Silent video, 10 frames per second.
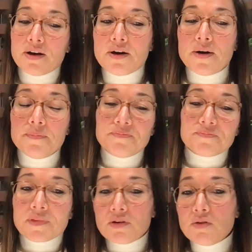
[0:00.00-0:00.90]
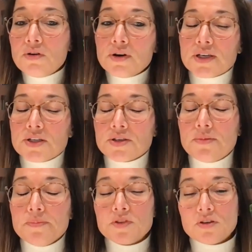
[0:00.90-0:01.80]
um,
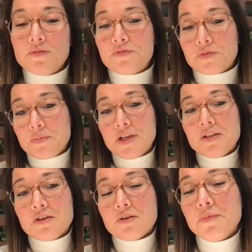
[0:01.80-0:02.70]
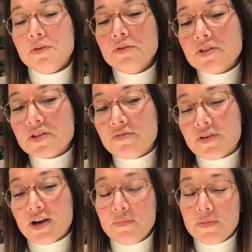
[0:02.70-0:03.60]
organism. So for me, the community
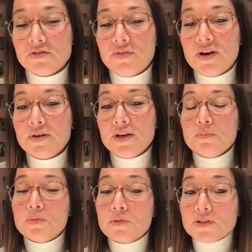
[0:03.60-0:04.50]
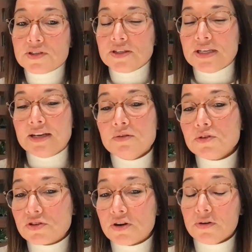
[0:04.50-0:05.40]
vibe is very important. And
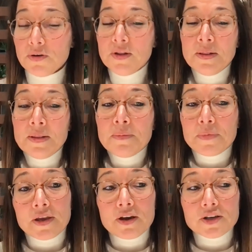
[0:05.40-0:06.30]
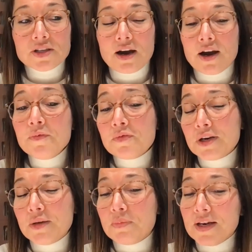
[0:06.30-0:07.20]
also because I
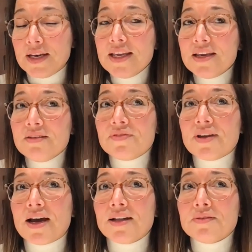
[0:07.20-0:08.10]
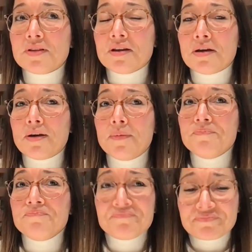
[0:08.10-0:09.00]
really believe that um,